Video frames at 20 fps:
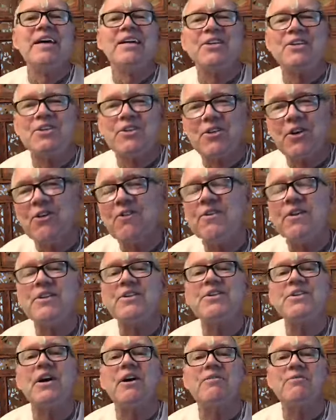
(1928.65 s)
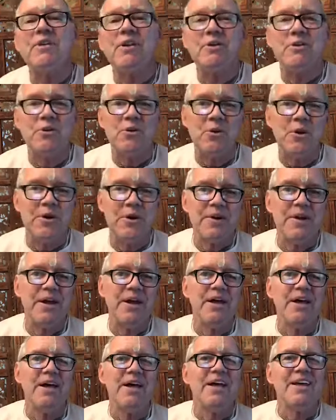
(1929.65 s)
servants of the Lord.
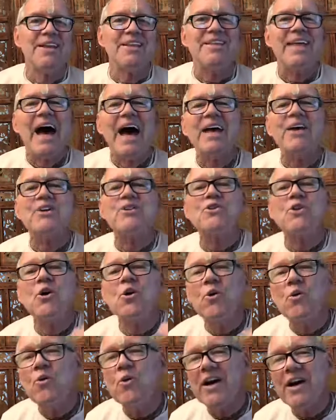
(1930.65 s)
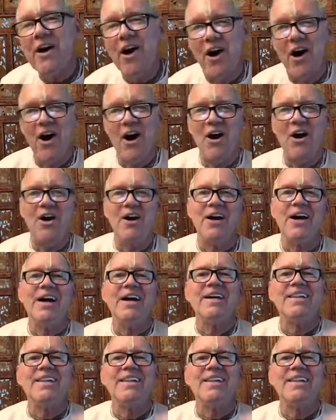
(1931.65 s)
That is who we are.